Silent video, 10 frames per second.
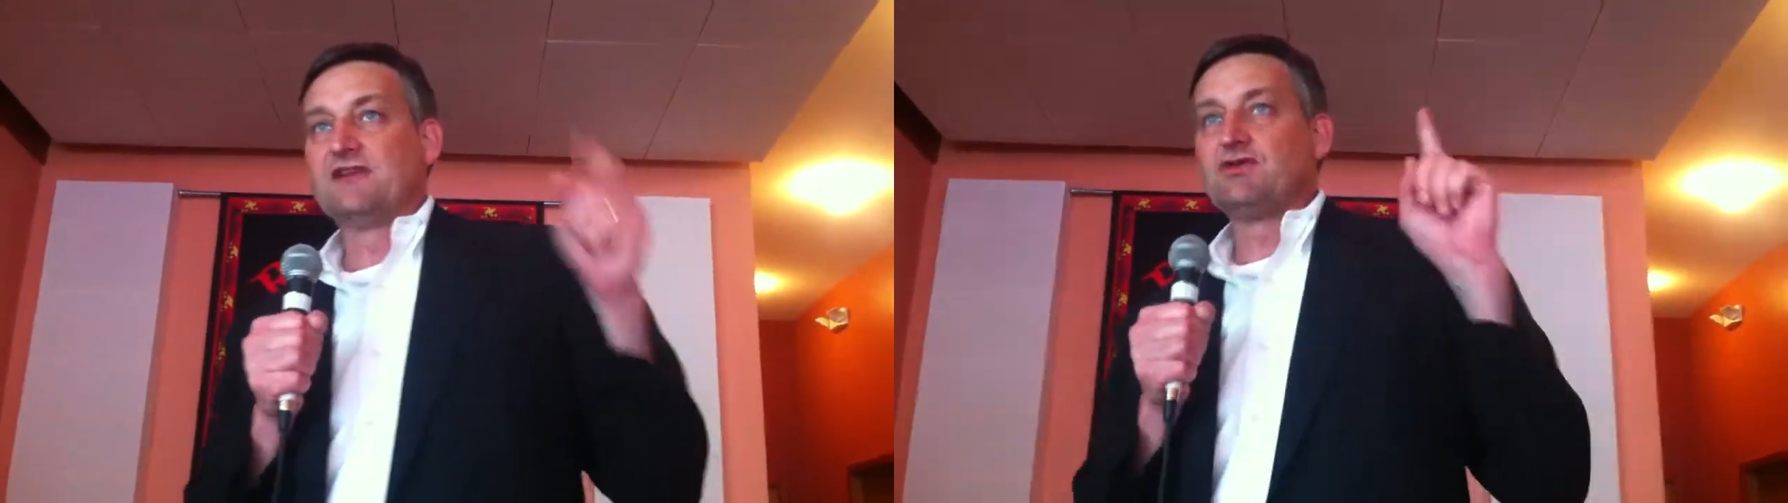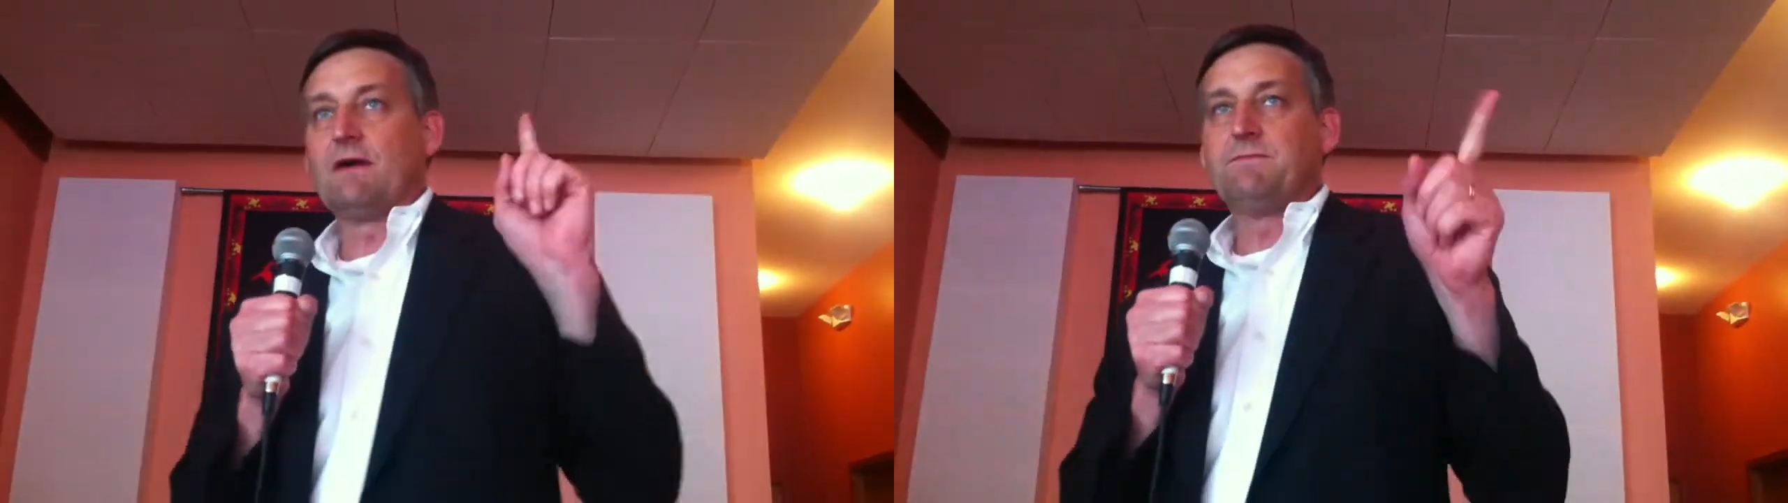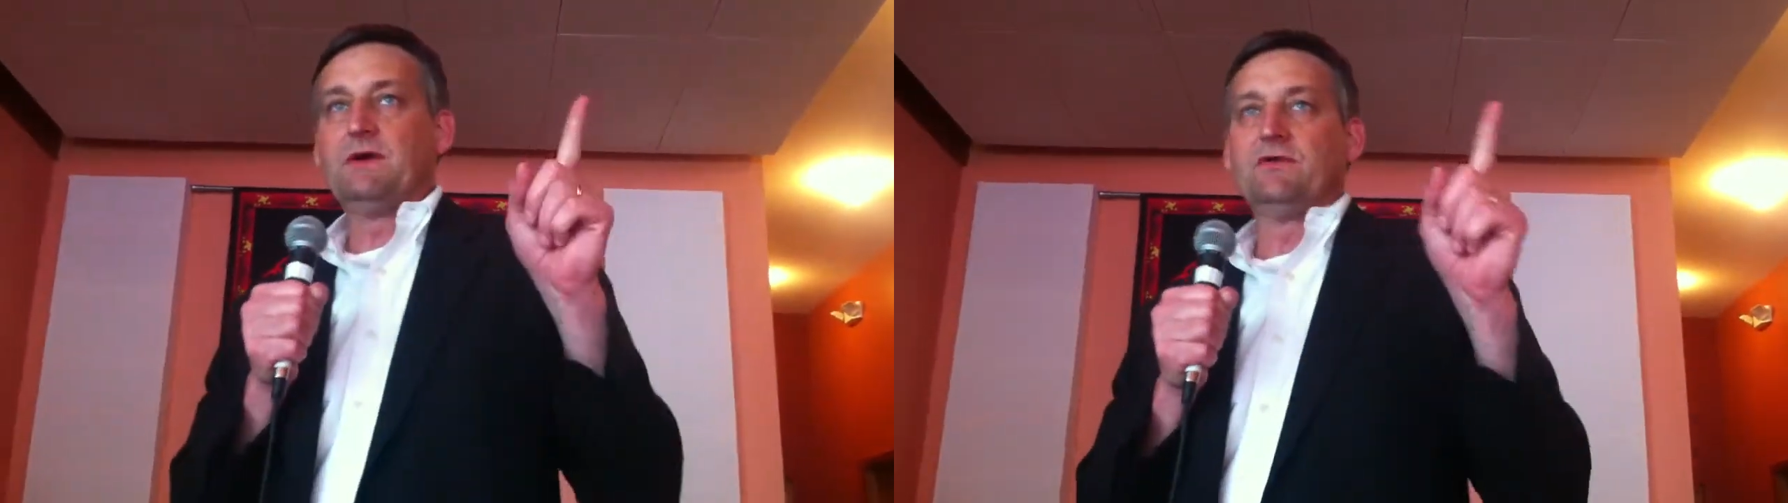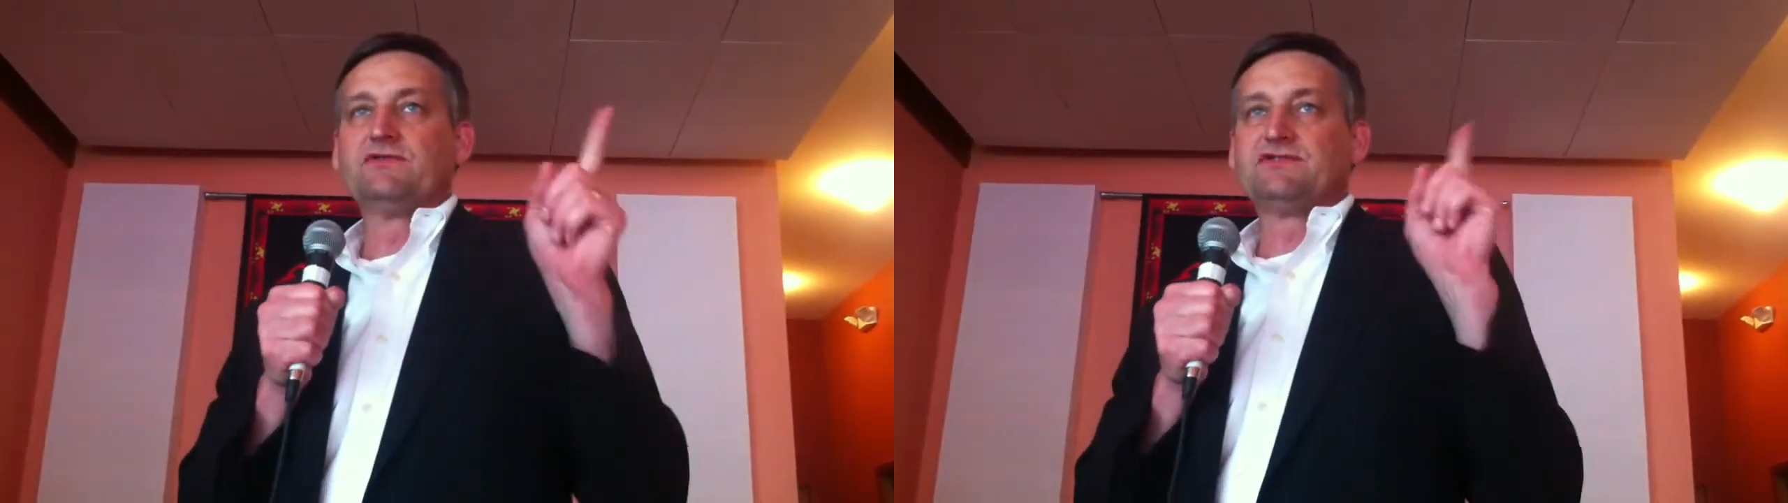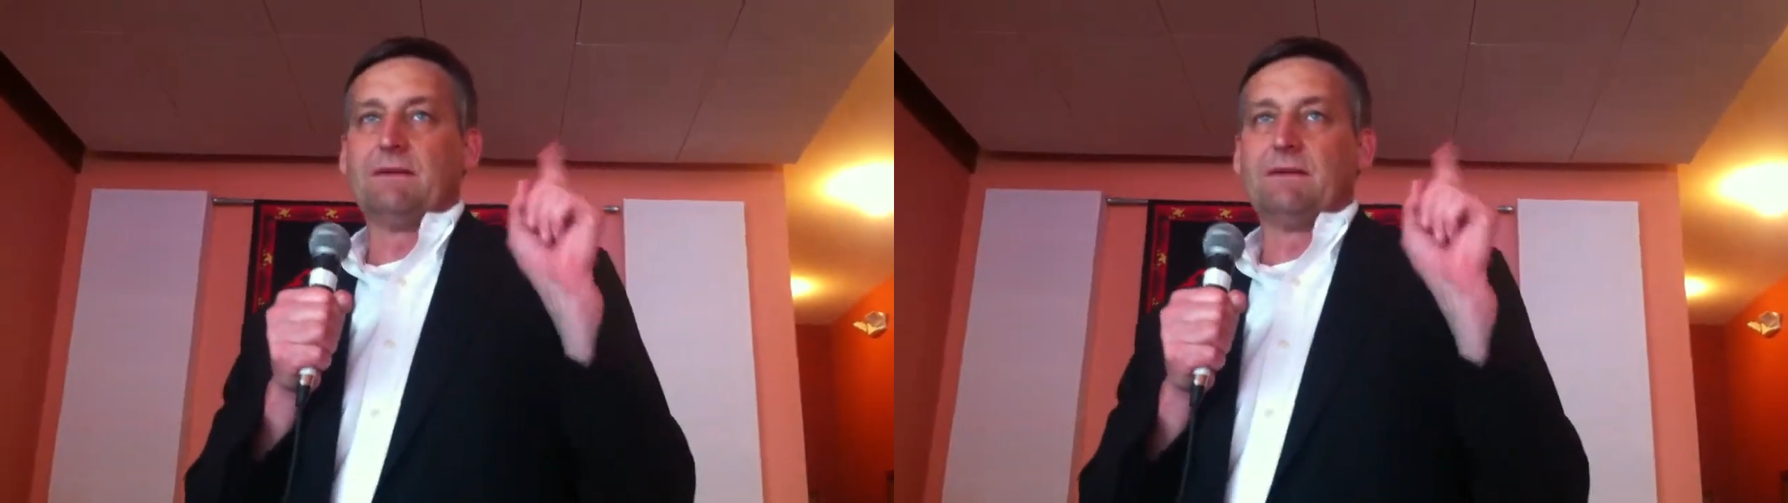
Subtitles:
and so I build